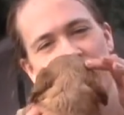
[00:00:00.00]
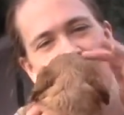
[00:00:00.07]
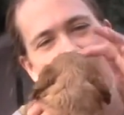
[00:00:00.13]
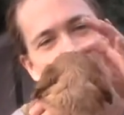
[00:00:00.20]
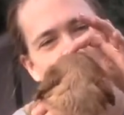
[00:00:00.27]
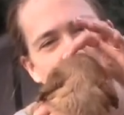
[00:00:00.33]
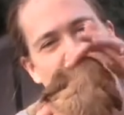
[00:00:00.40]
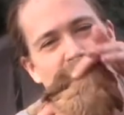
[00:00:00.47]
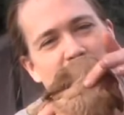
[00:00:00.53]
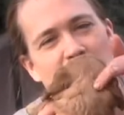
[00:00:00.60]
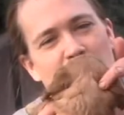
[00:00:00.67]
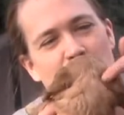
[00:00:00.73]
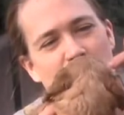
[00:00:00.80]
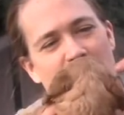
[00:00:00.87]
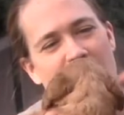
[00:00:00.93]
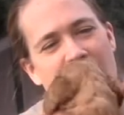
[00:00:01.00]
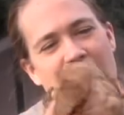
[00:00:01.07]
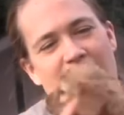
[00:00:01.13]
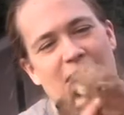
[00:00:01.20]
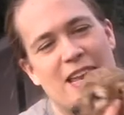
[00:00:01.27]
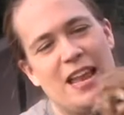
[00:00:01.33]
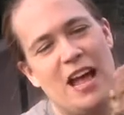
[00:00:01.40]
In her
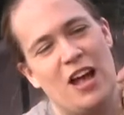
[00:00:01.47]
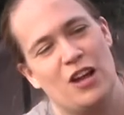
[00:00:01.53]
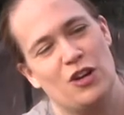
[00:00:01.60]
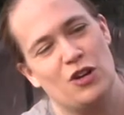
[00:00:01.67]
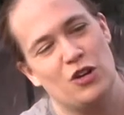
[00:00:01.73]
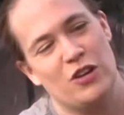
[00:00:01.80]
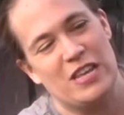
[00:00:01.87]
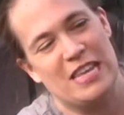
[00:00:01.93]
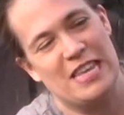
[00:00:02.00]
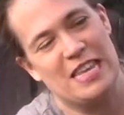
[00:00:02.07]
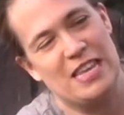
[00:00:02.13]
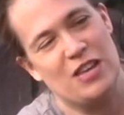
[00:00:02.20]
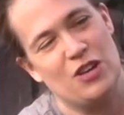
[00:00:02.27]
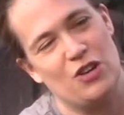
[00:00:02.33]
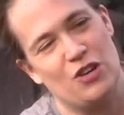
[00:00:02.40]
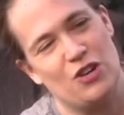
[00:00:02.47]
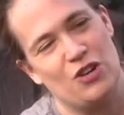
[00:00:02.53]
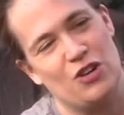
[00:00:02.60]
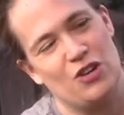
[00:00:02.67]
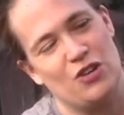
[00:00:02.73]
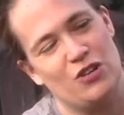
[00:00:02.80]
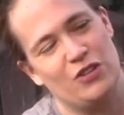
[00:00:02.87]
head, on her
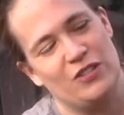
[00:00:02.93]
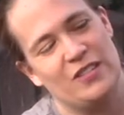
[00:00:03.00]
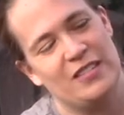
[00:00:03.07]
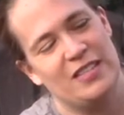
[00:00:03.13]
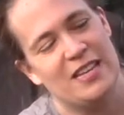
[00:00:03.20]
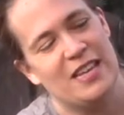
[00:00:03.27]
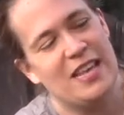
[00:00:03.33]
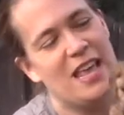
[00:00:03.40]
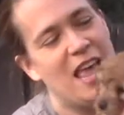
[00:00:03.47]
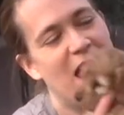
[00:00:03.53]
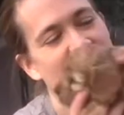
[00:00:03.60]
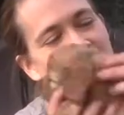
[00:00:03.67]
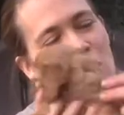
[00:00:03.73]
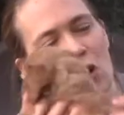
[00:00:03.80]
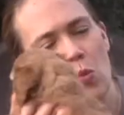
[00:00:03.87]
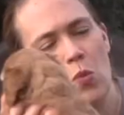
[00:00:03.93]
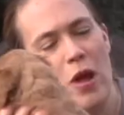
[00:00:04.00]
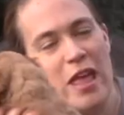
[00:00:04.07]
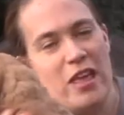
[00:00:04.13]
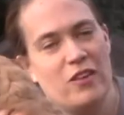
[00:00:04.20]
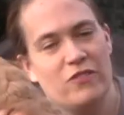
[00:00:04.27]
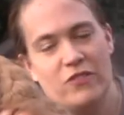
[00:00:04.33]
ears. And her
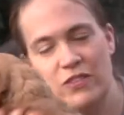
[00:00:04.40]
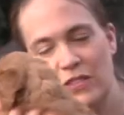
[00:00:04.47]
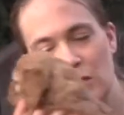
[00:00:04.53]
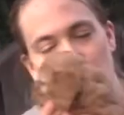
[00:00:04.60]
wave is